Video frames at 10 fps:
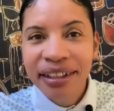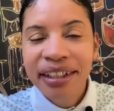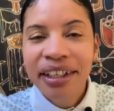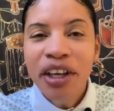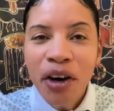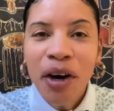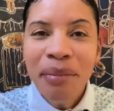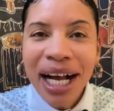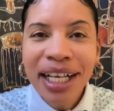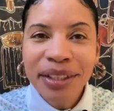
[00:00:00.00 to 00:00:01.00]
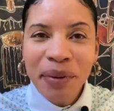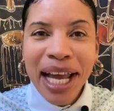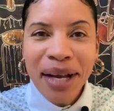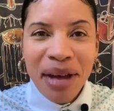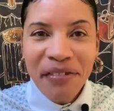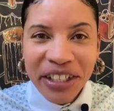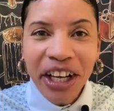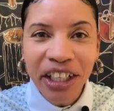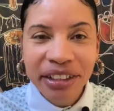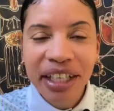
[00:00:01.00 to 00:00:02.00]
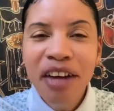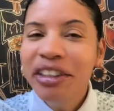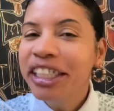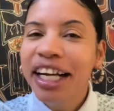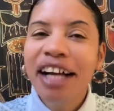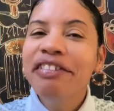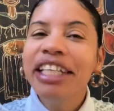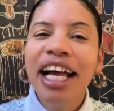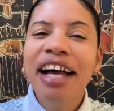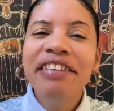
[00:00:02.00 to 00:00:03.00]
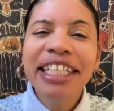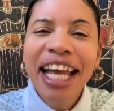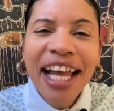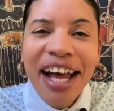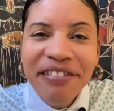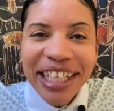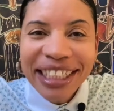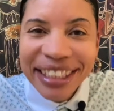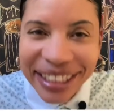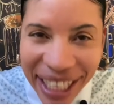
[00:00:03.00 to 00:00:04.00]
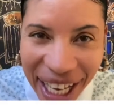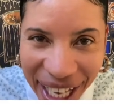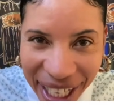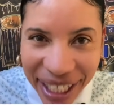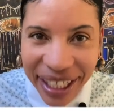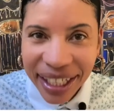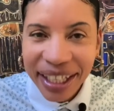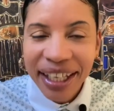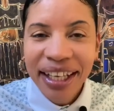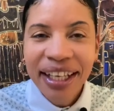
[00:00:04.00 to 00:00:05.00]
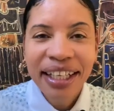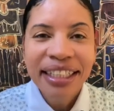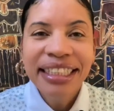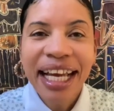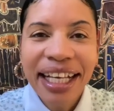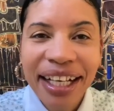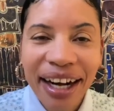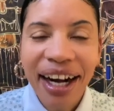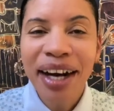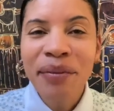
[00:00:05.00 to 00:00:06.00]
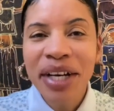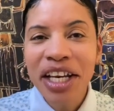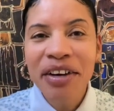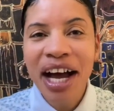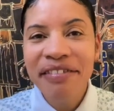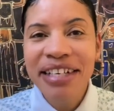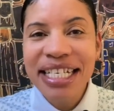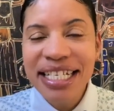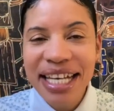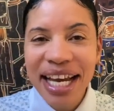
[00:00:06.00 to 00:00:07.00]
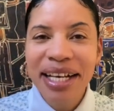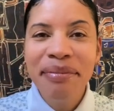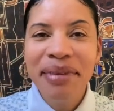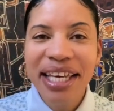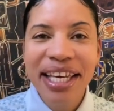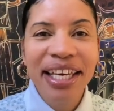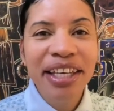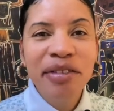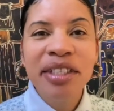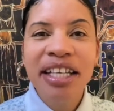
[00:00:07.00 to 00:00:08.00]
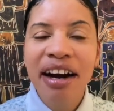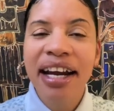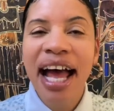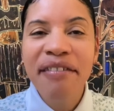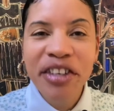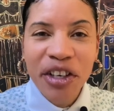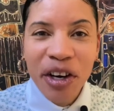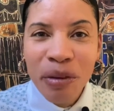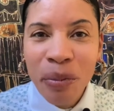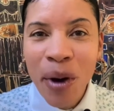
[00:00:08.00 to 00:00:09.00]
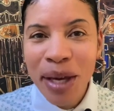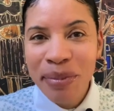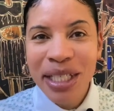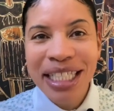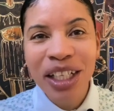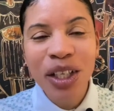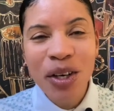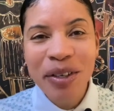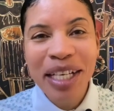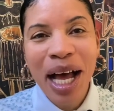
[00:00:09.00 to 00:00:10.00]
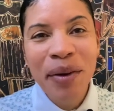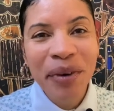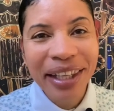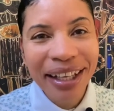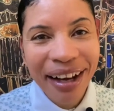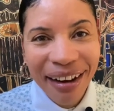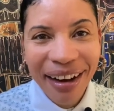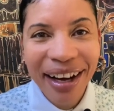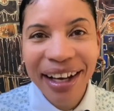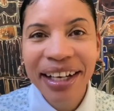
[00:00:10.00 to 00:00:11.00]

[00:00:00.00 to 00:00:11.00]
You must wake up every day, every day, every day, every day, every day. Say, God, what do you have to say to me? You start having your appointments, alone time with God.